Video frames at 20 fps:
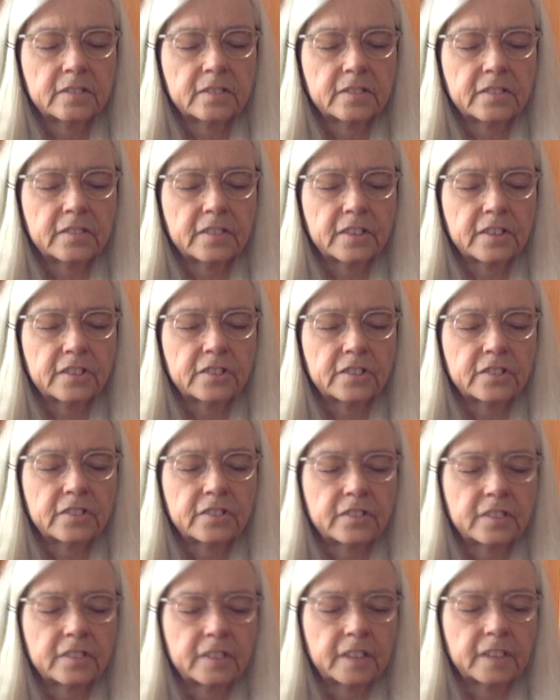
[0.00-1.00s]

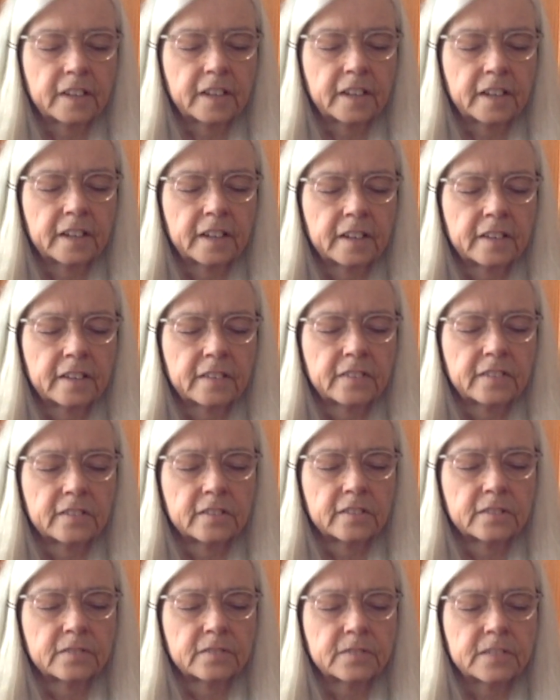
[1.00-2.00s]
sensations in the
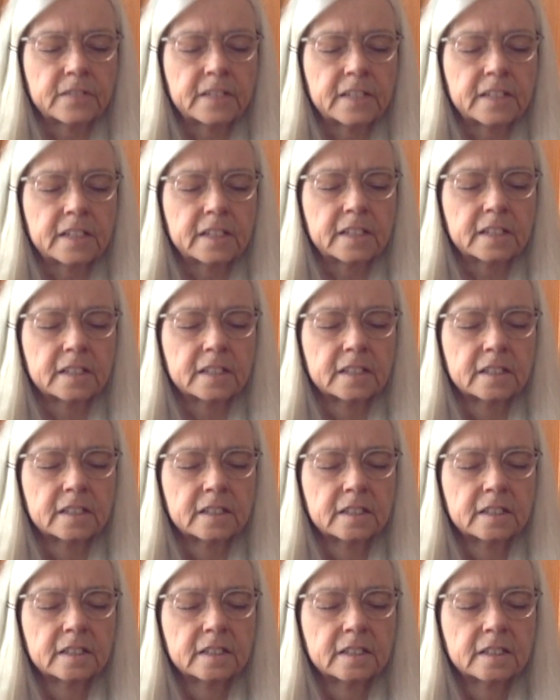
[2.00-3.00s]
hands and the feet,
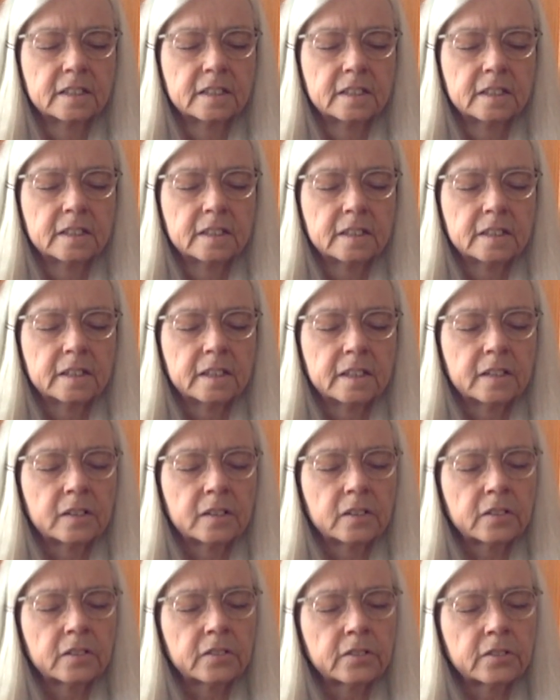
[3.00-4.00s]

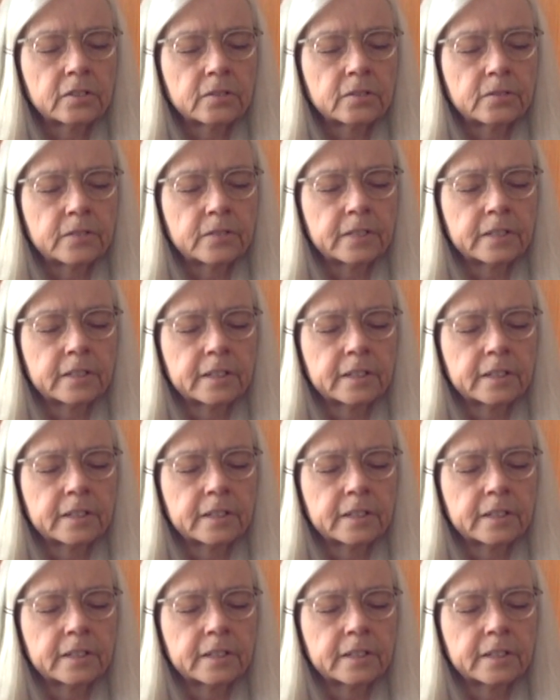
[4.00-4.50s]
and also